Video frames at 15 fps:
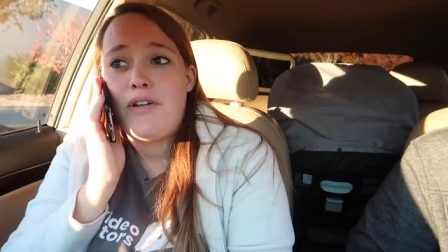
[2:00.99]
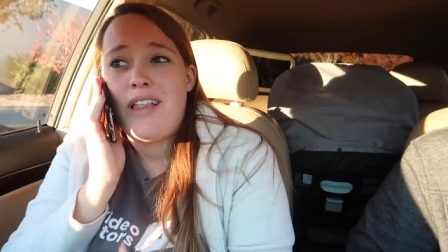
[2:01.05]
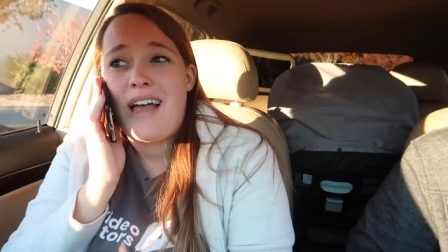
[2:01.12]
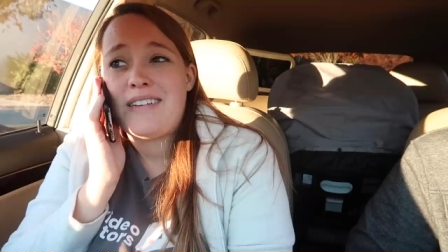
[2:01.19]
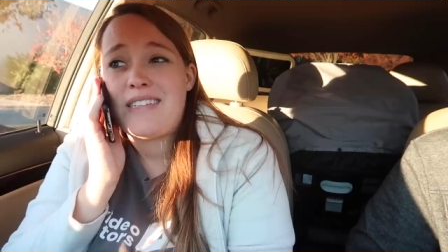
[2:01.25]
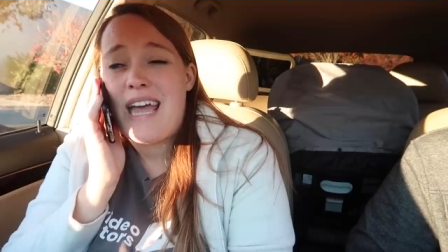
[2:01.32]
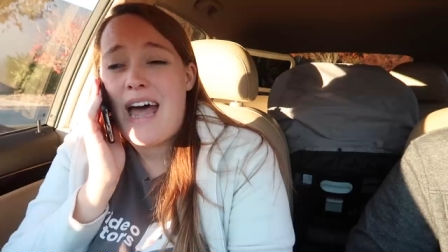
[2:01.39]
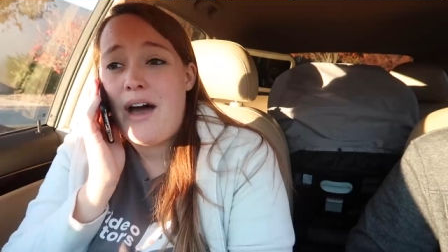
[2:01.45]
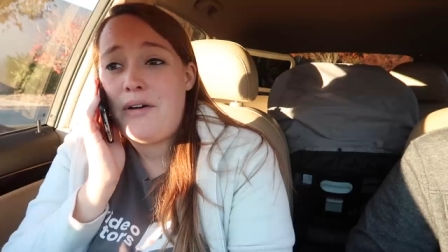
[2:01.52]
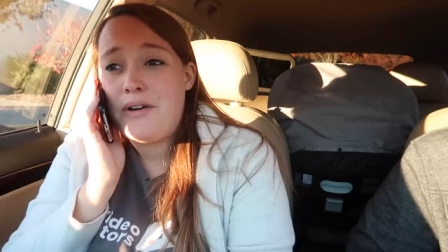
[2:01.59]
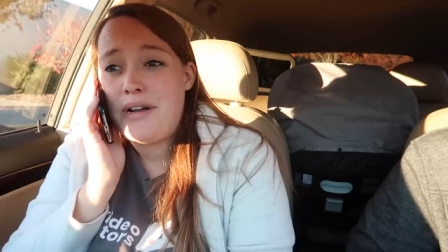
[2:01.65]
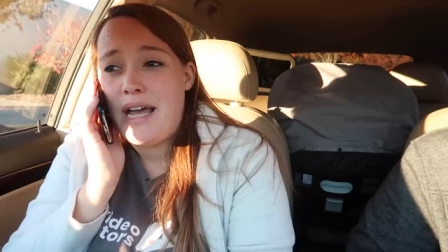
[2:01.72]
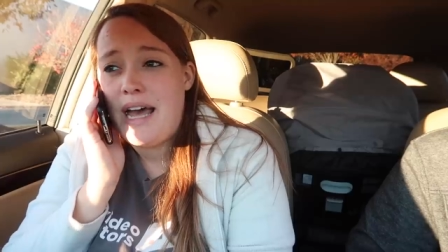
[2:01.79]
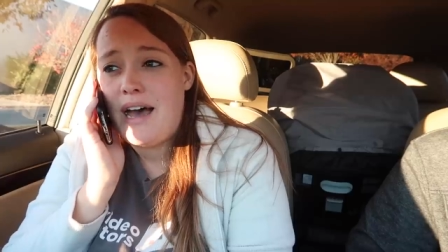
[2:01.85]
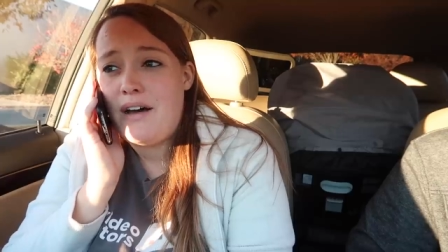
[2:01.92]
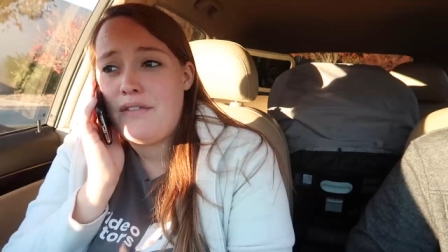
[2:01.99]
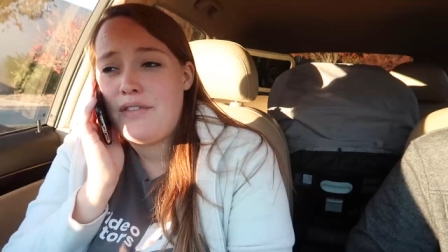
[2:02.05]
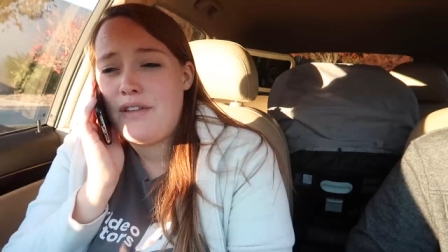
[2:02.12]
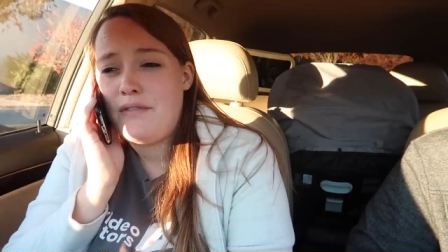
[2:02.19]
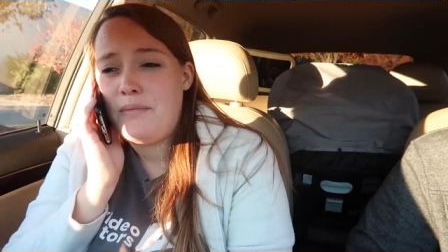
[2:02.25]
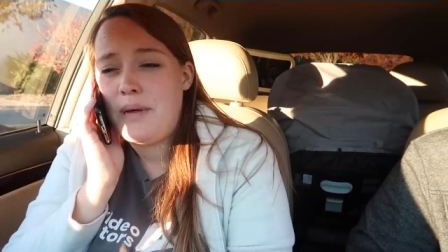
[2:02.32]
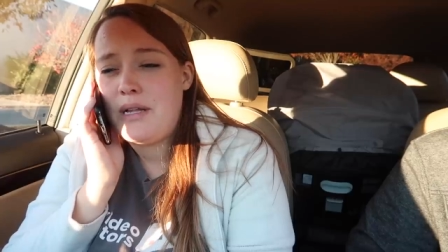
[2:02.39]
For the last hour and a half,
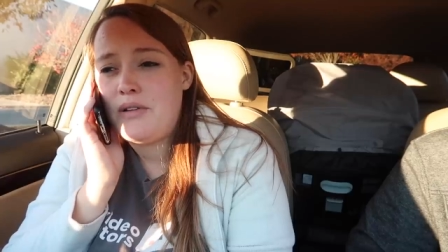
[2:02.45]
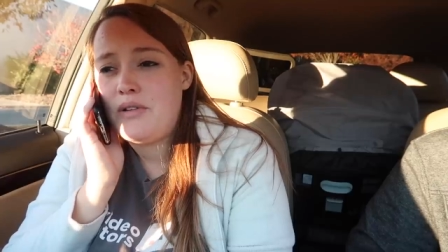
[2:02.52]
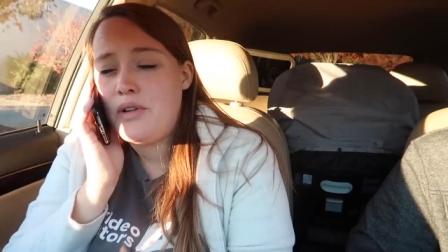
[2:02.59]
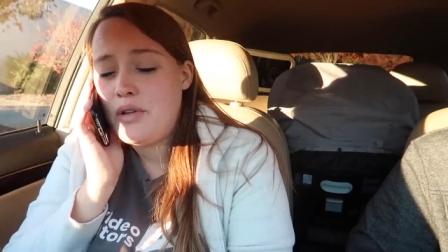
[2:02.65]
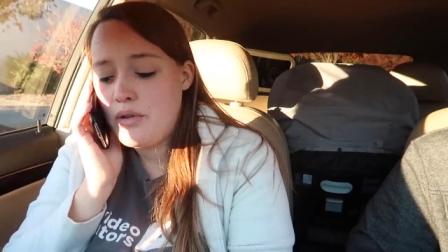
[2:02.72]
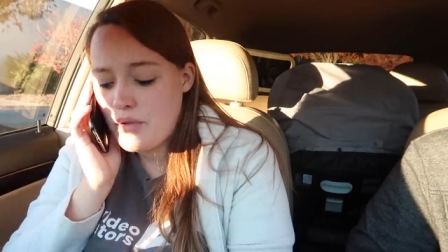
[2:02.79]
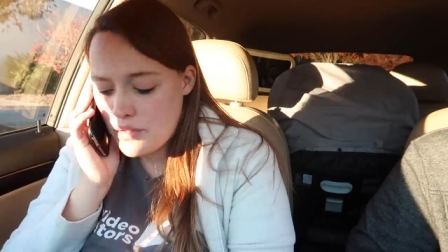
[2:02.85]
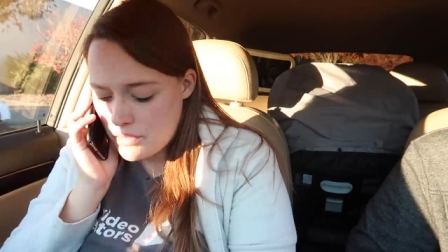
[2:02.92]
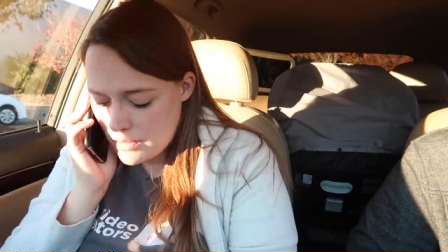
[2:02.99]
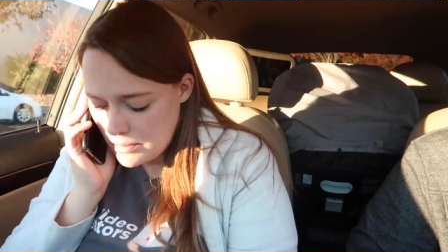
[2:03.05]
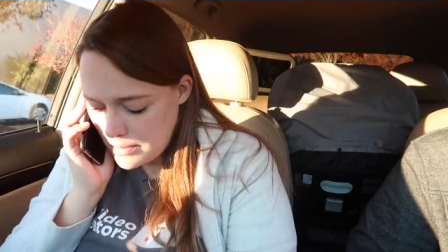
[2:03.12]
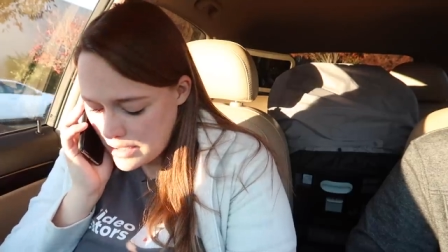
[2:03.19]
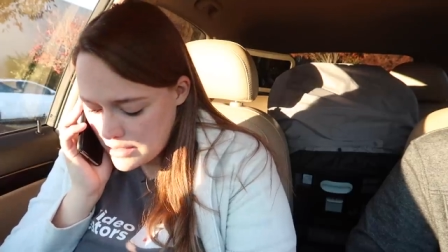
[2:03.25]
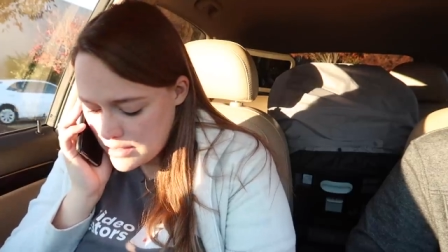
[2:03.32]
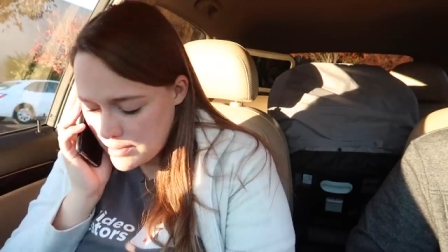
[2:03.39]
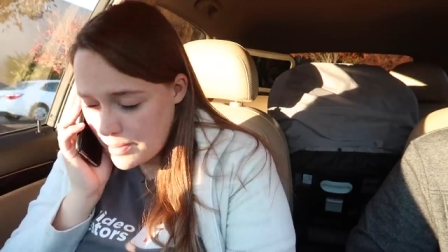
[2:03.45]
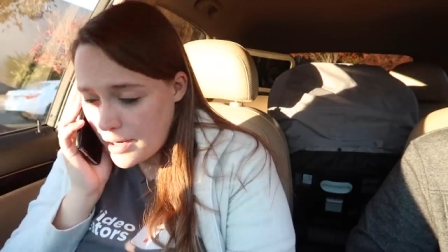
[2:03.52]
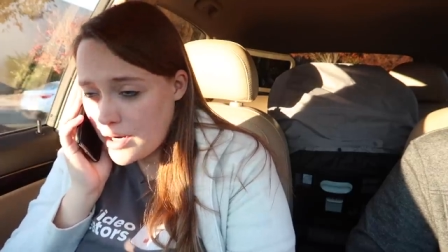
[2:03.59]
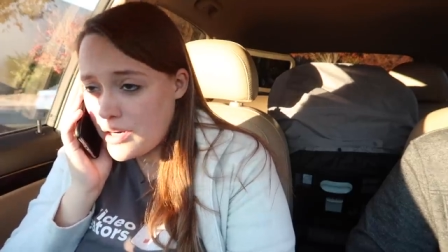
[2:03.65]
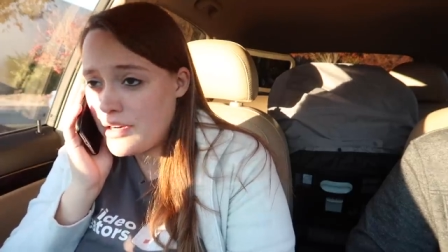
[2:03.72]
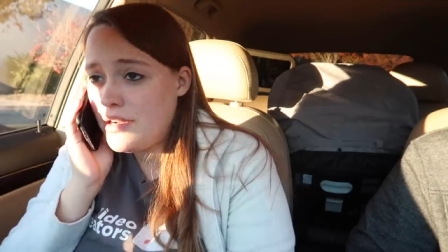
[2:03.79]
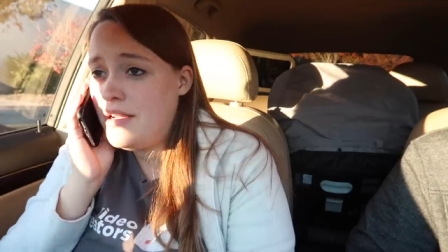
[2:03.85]
they've been two to three minutes
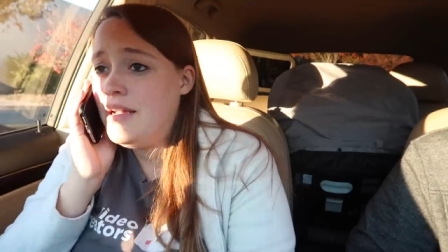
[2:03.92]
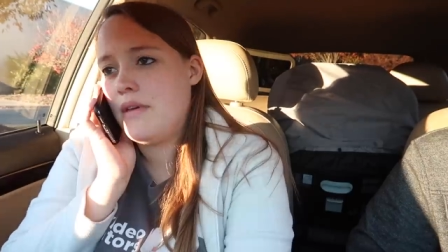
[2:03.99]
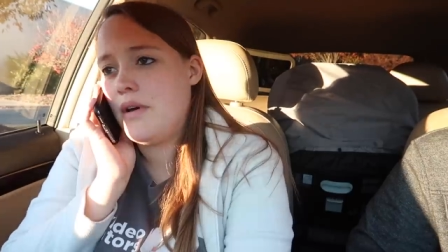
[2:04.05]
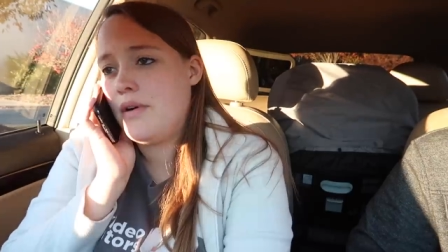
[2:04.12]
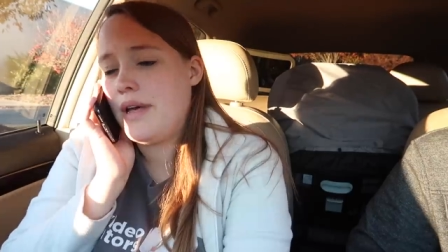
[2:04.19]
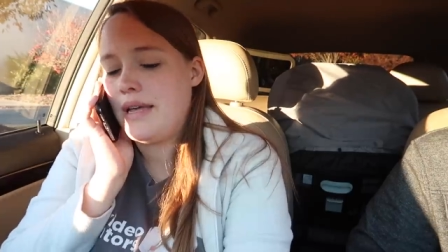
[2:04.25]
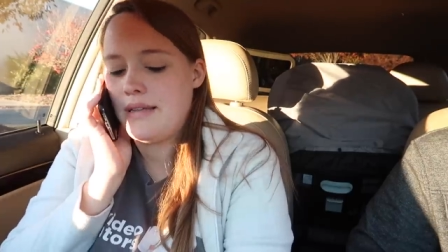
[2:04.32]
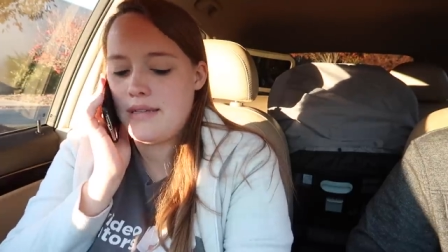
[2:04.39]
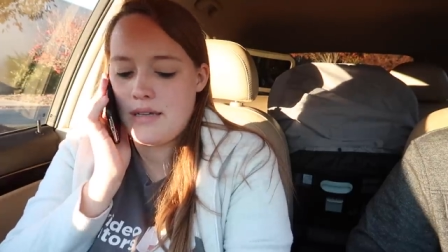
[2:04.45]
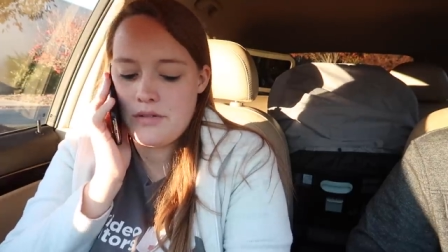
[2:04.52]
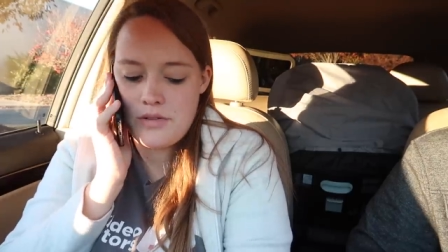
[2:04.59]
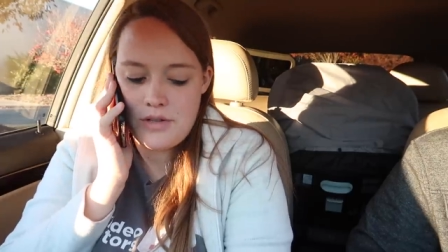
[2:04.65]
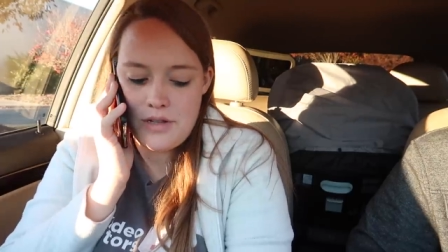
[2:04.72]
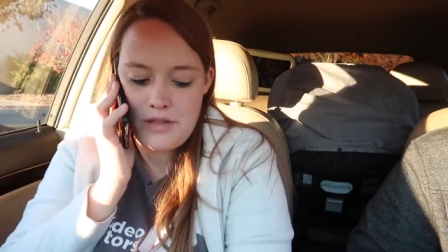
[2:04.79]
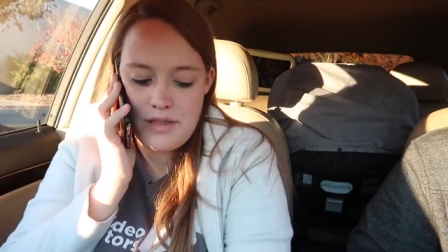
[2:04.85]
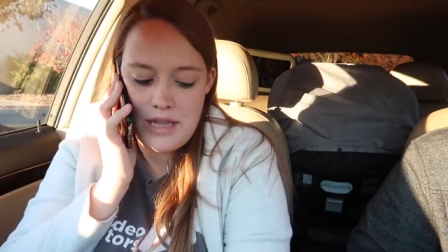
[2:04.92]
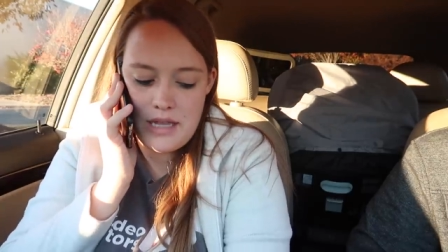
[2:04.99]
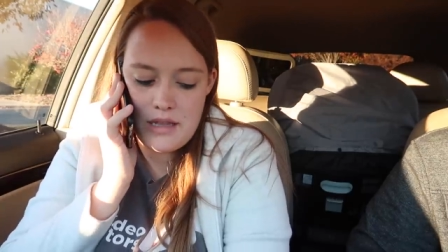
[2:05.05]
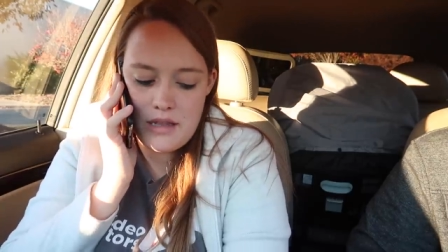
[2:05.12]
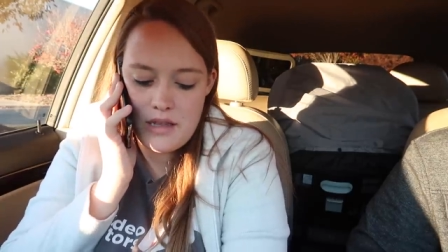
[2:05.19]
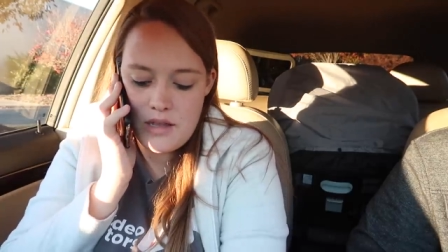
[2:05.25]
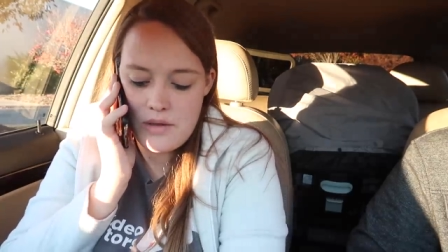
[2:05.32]
apart. Okay, sounds good.
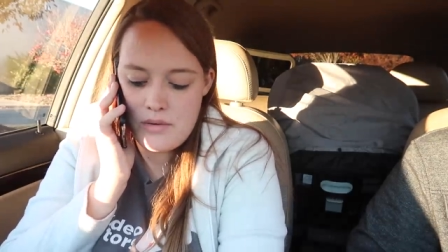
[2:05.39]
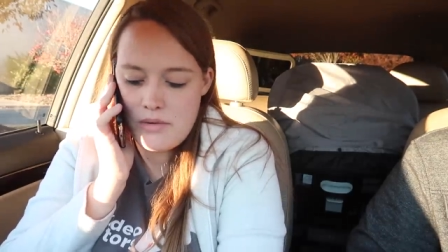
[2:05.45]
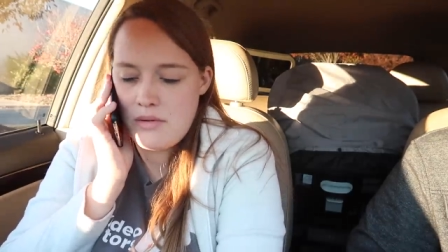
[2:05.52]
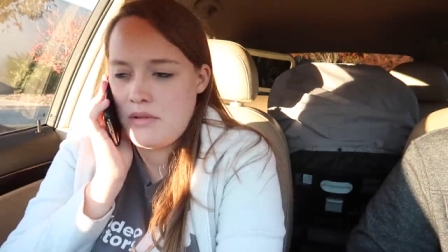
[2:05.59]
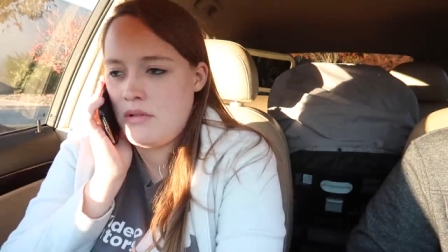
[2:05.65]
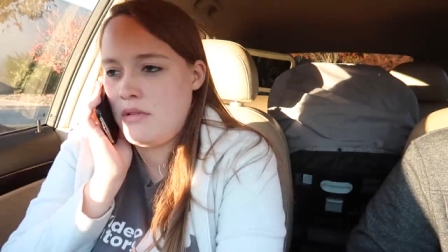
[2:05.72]
Thank you.